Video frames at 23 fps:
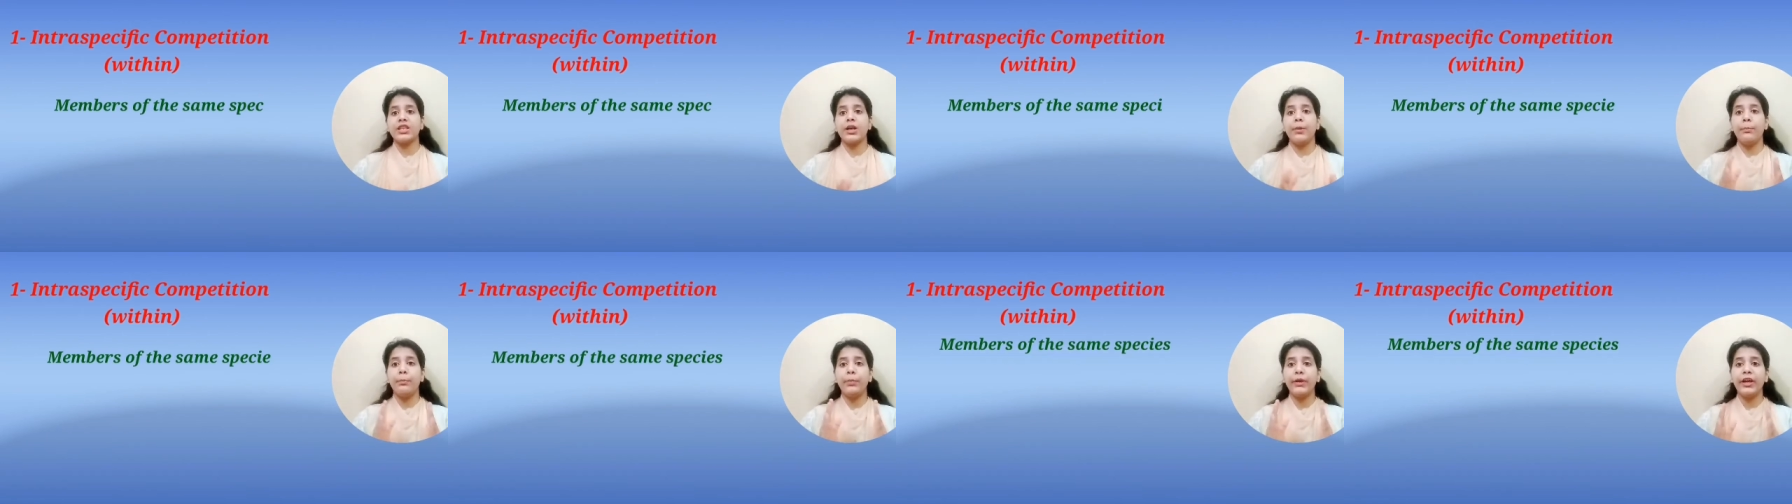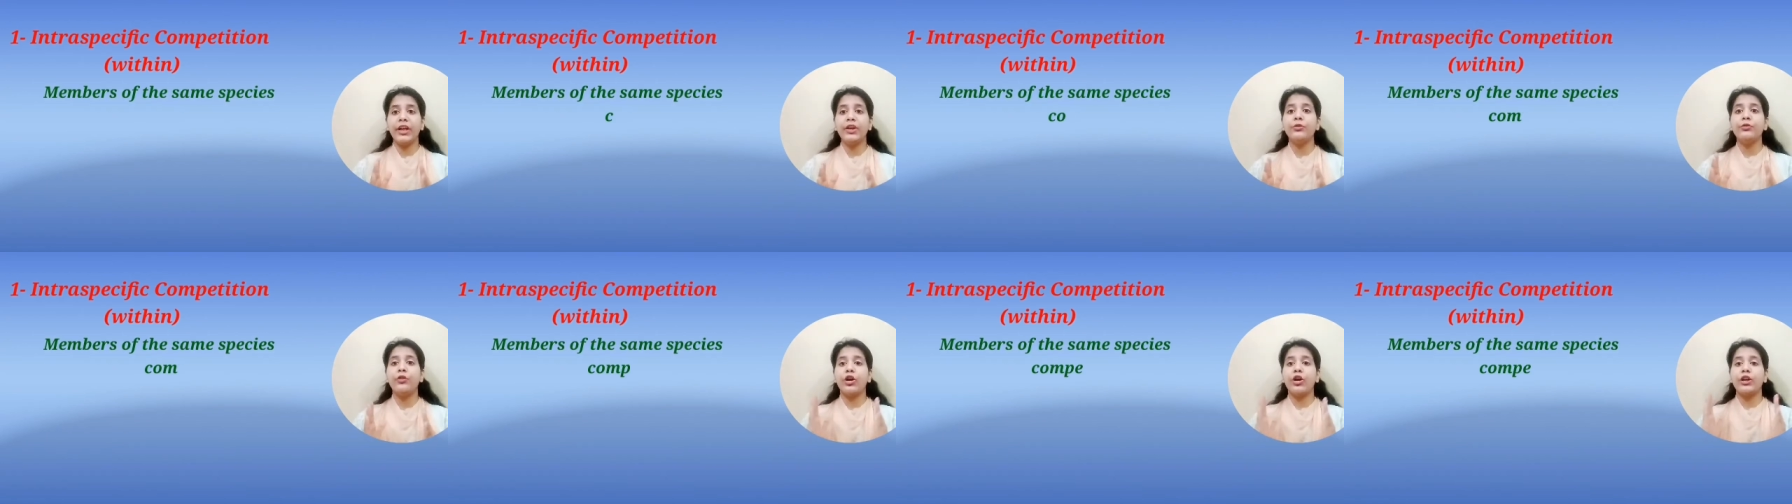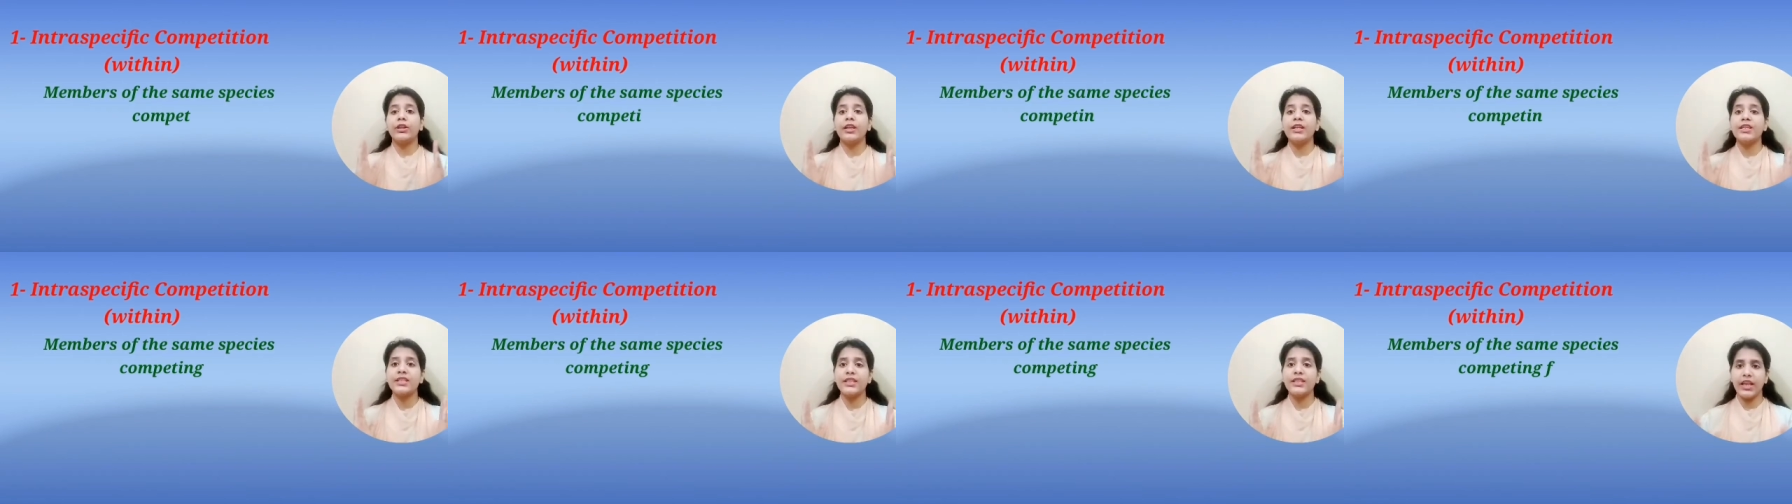compete for
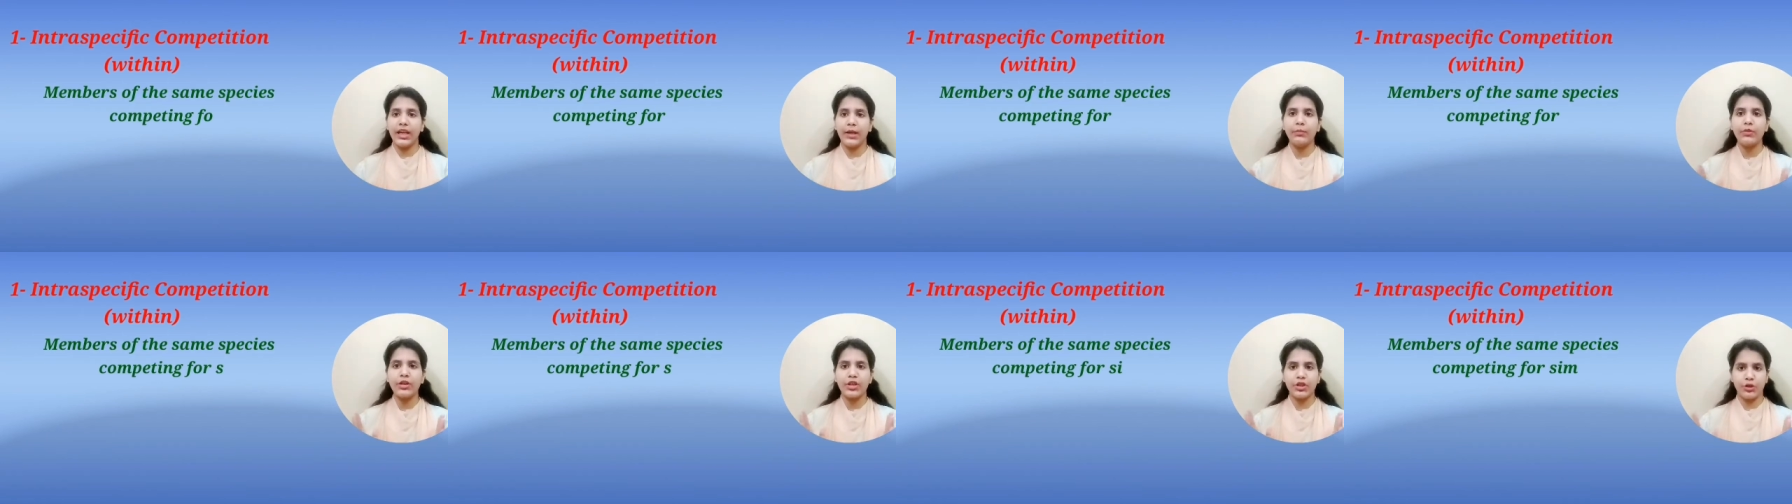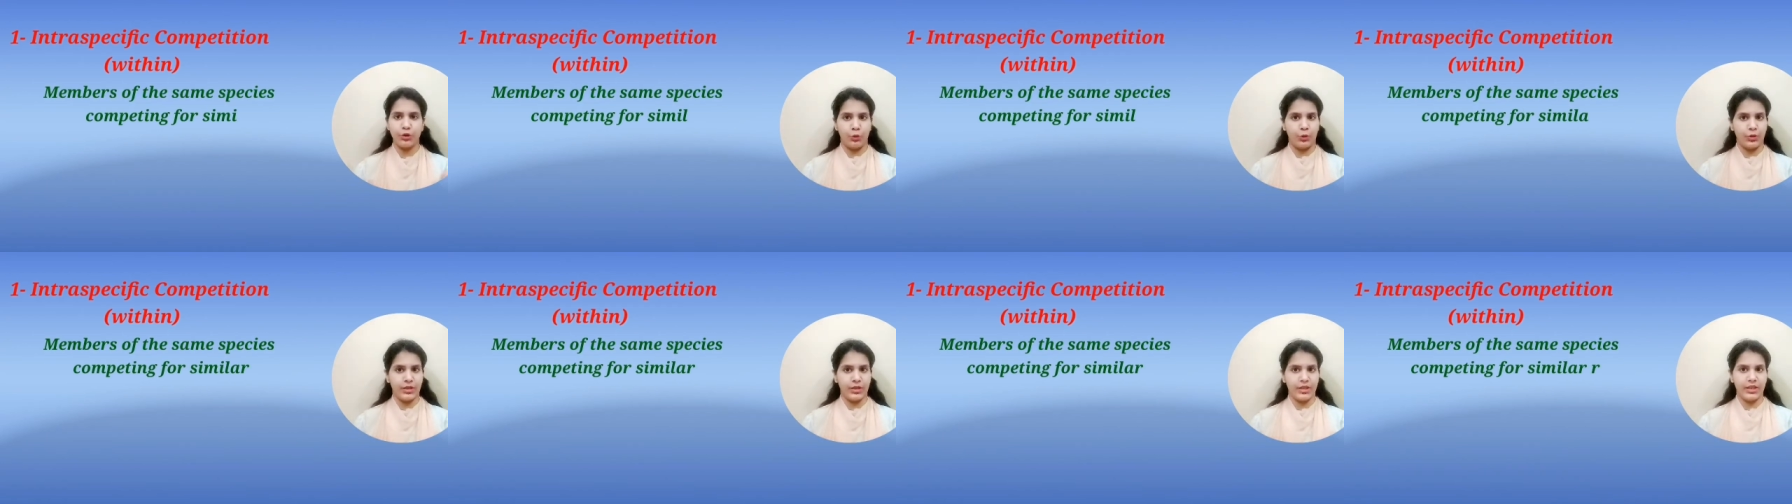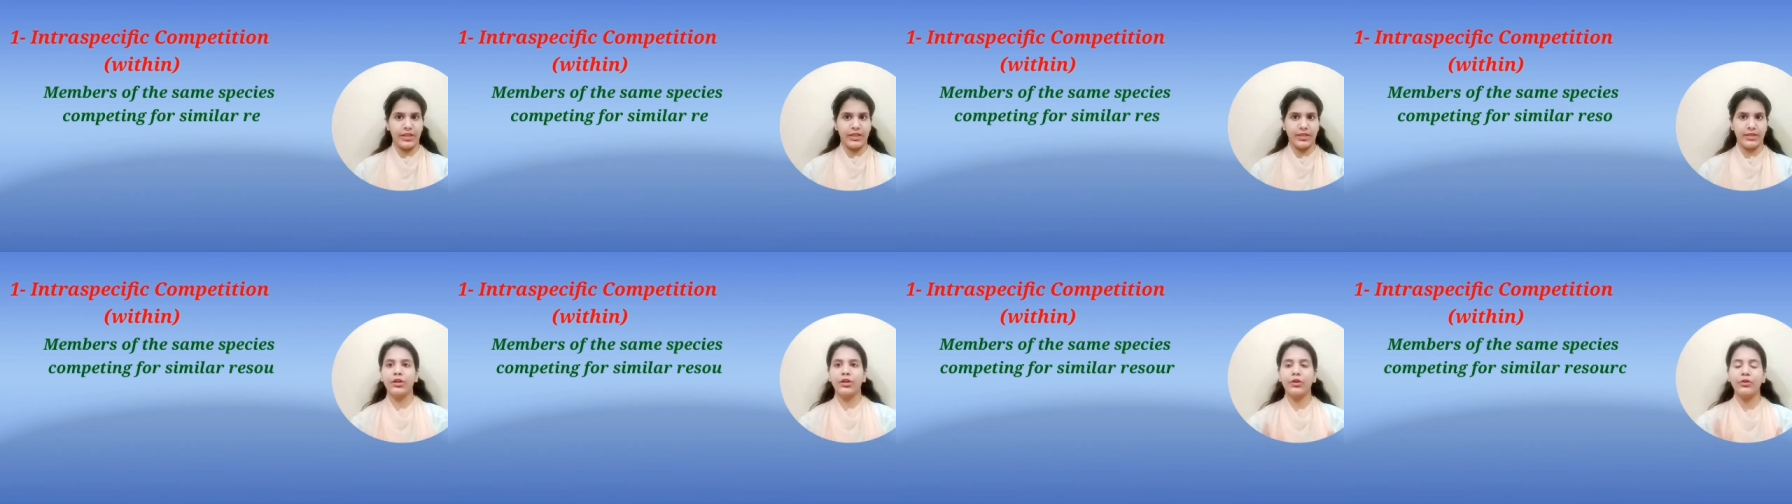the same
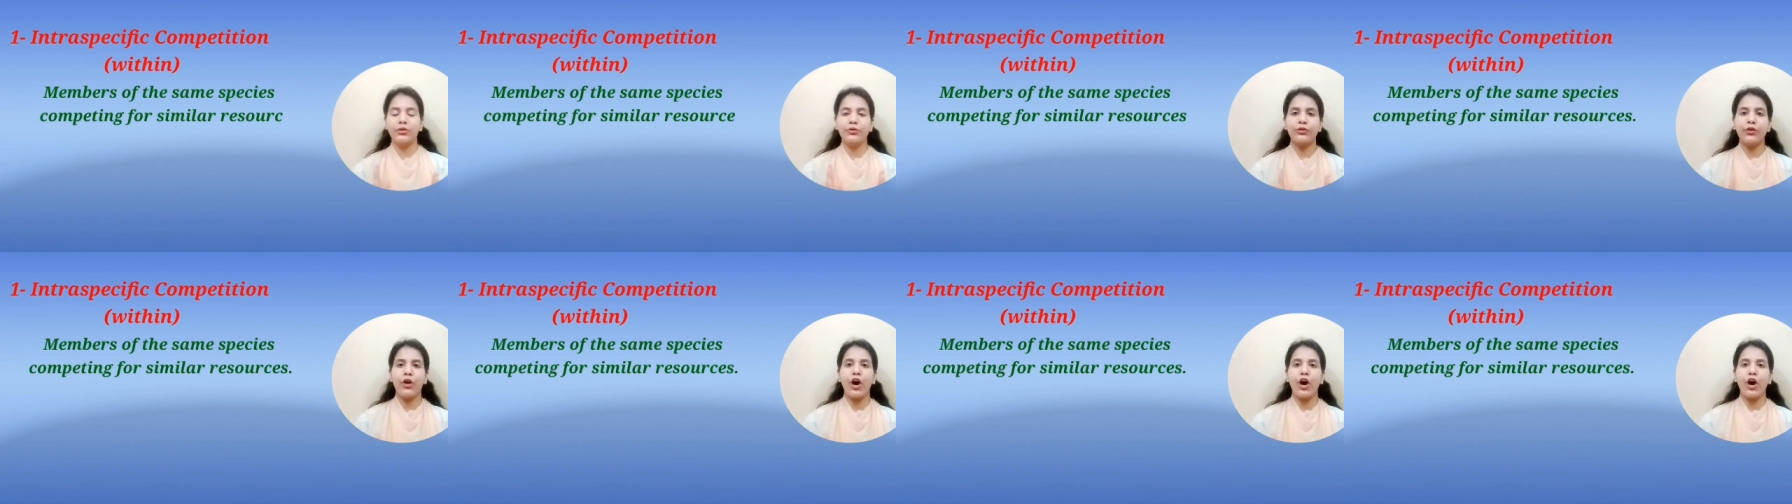resources.